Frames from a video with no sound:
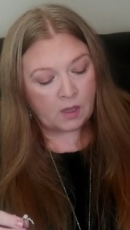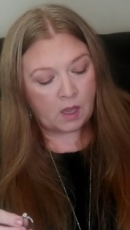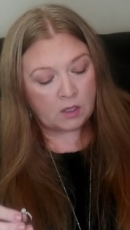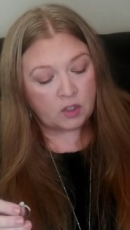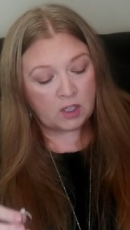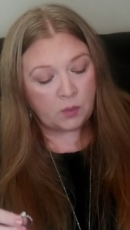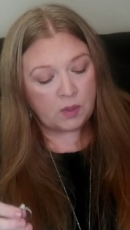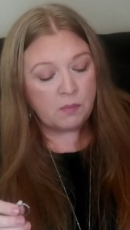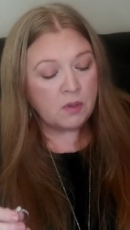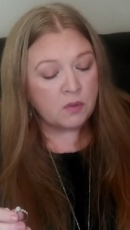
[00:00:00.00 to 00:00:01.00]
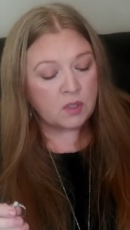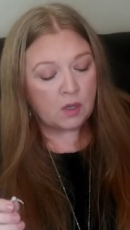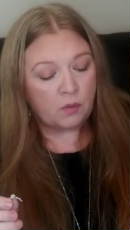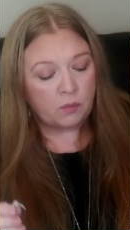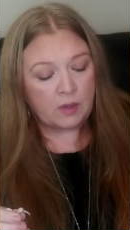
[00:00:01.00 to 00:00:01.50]
uh, genuine
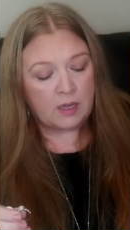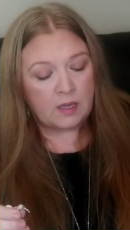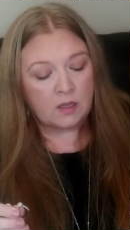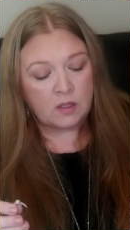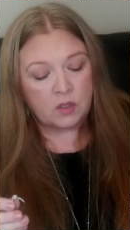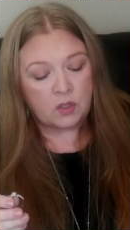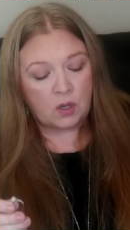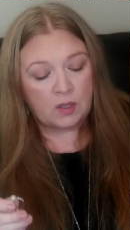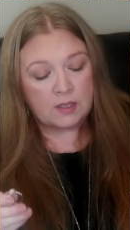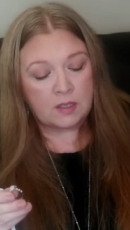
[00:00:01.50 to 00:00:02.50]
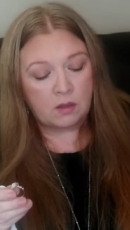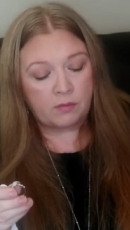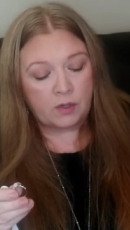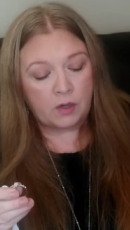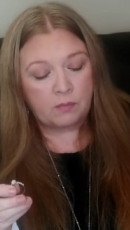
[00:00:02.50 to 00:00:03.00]
moonstone ring and sterling
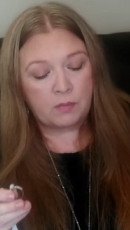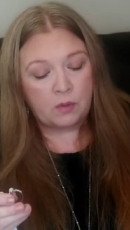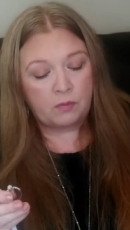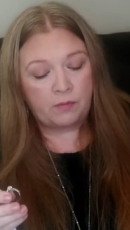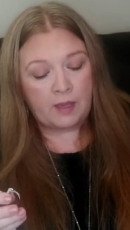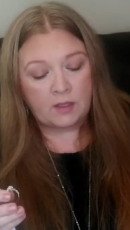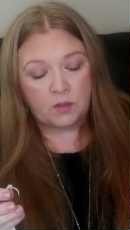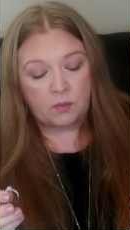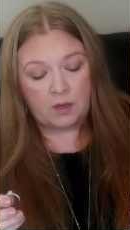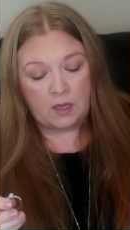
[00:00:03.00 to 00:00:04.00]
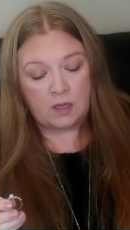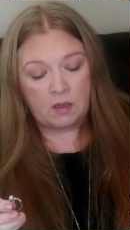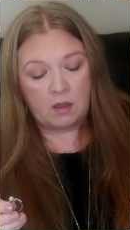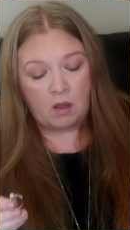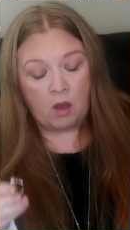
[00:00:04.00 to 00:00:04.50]
silver moon phase
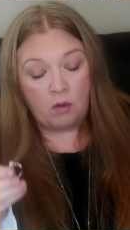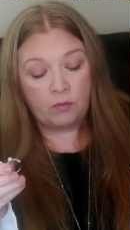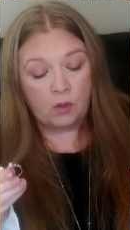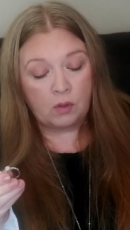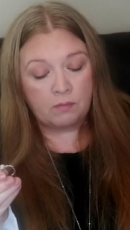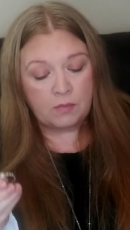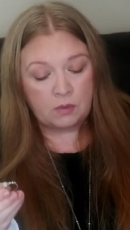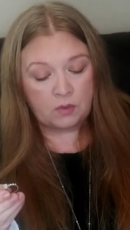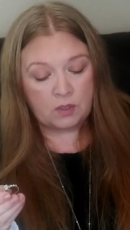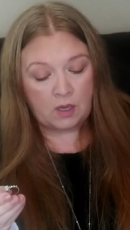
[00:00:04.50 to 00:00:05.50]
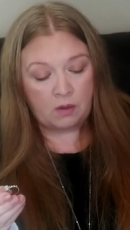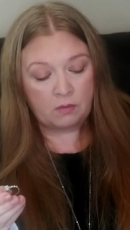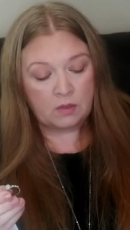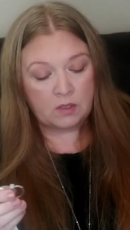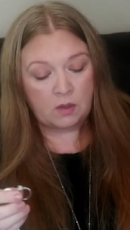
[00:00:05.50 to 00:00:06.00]
ring, oval
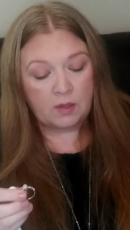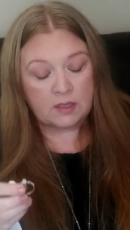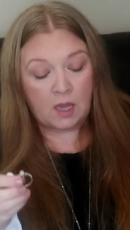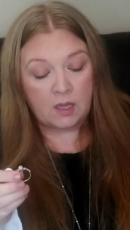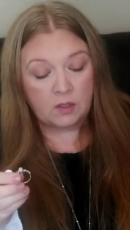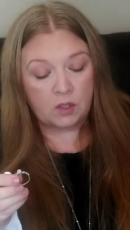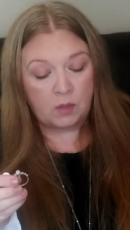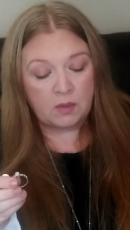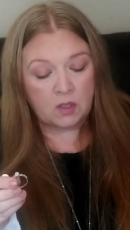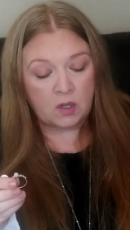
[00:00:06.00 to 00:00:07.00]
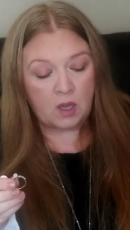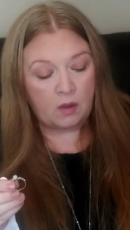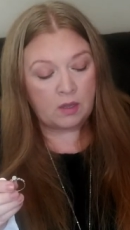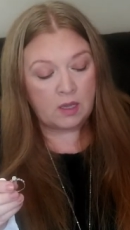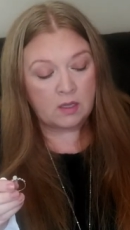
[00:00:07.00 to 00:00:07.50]
moonstone. So it's got cubic
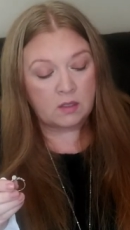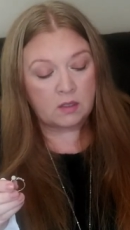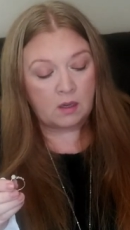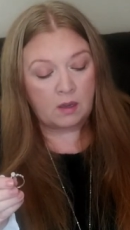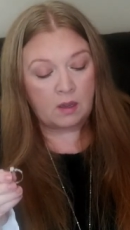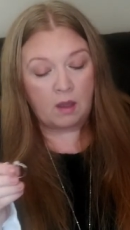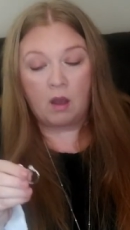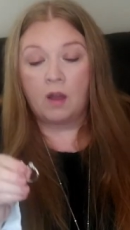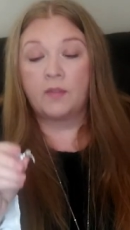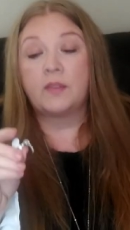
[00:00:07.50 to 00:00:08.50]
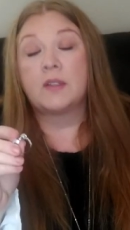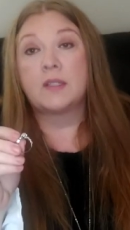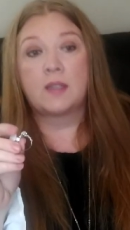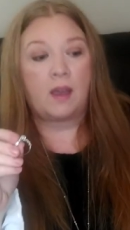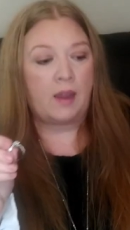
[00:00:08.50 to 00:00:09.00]
zirconias on the
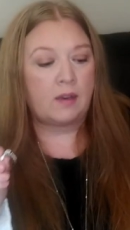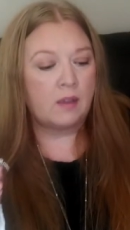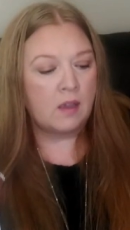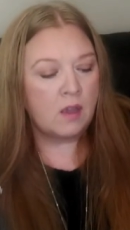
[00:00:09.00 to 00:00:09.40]
side,